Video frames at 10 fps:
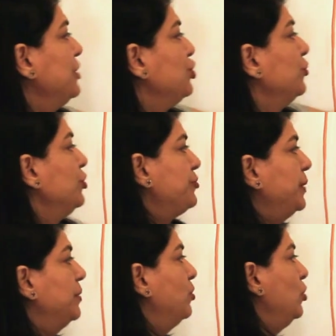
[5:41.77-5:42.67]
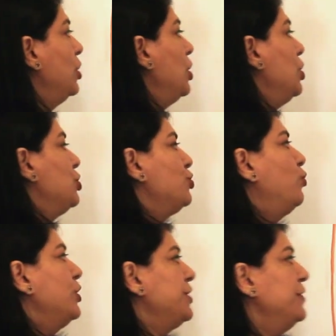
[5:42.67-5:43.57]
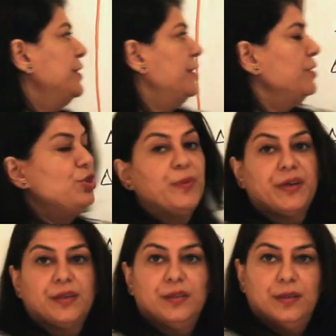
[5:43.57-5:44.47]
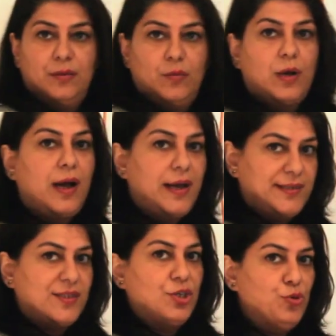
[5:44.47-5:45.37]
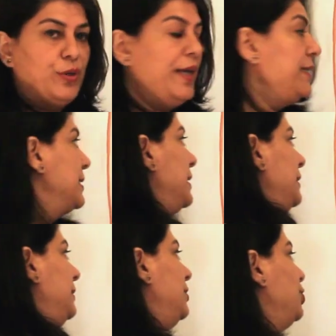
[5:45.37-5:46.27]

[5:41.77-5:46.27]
with joules per mole. So whatever numerical answer you get, the